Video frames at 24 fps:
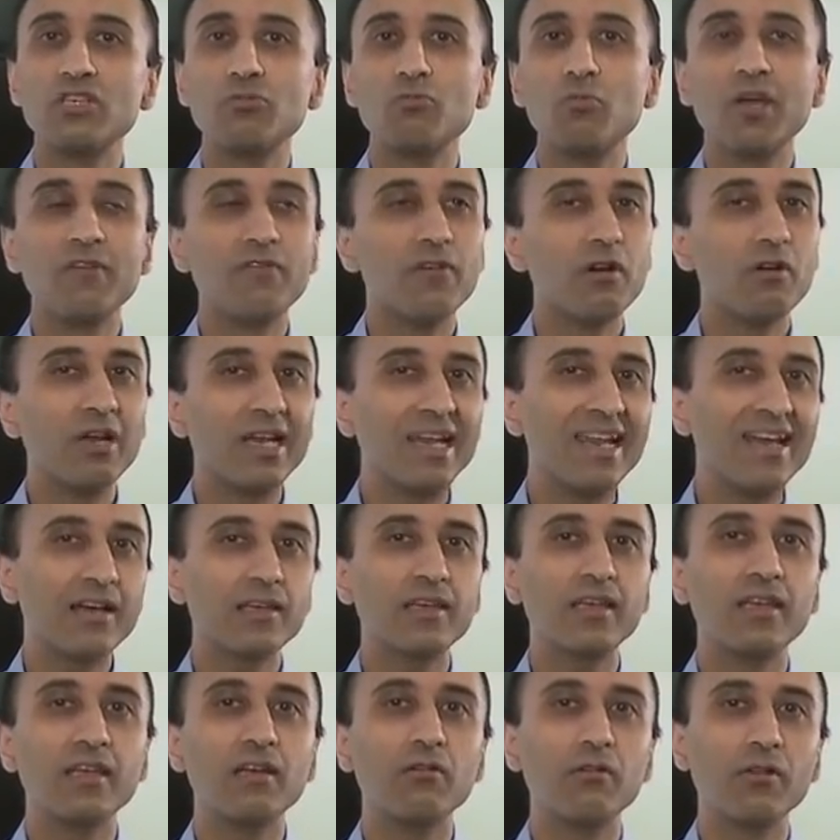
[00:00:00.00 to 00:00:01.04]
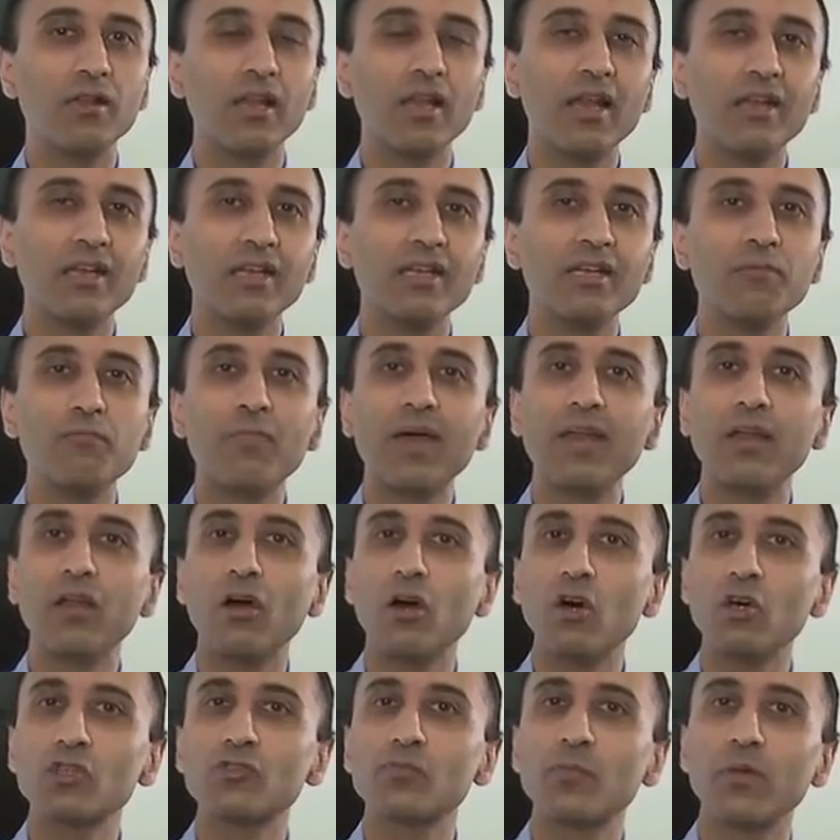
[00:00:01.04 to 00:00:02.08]
And we're very lucky here at the London Independent
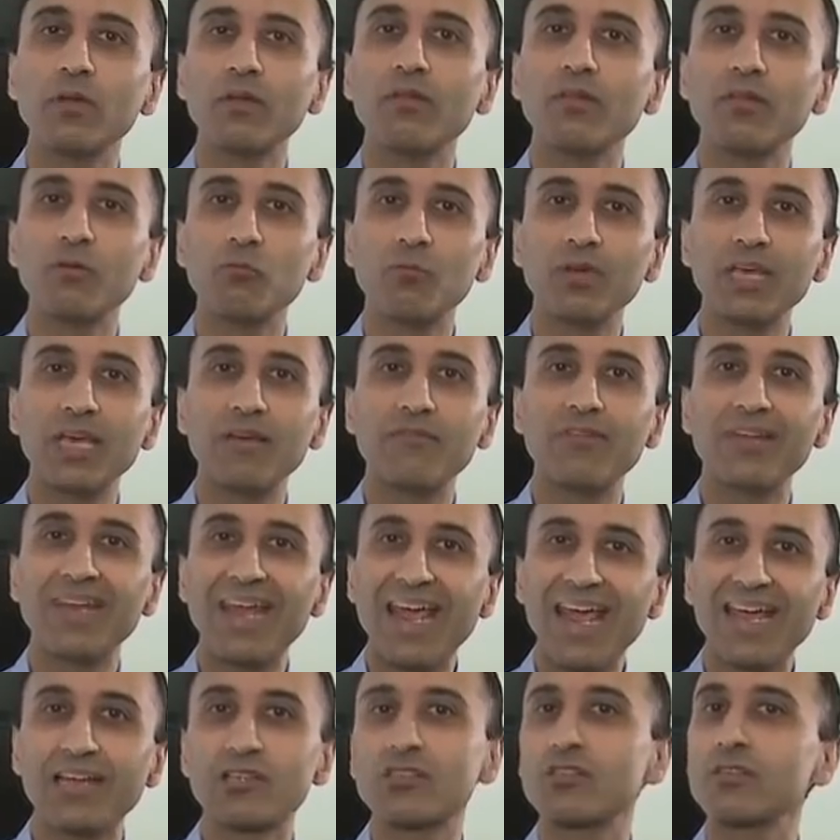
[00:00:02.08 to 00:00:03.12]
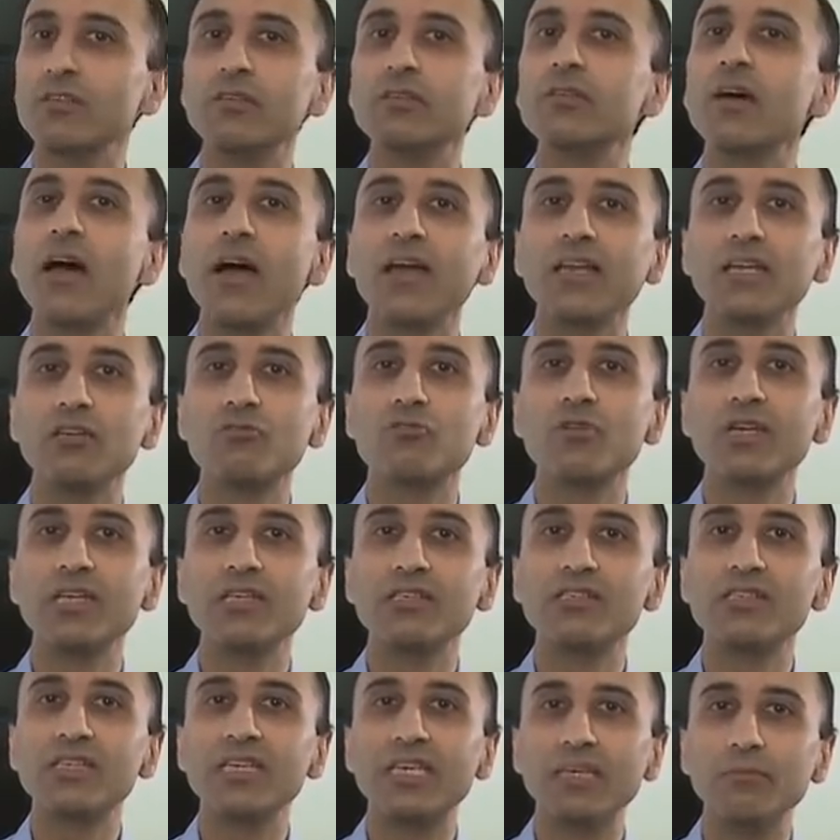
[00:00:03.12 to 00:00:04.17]
Hospital that we have an excellent, highly
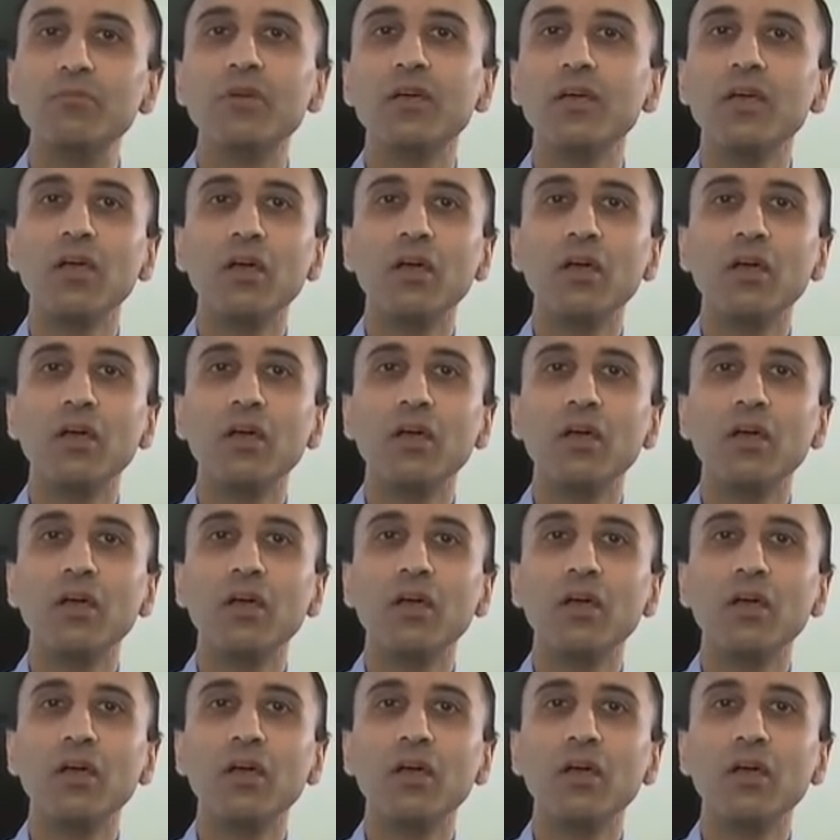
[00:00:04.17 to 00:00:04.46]
trained team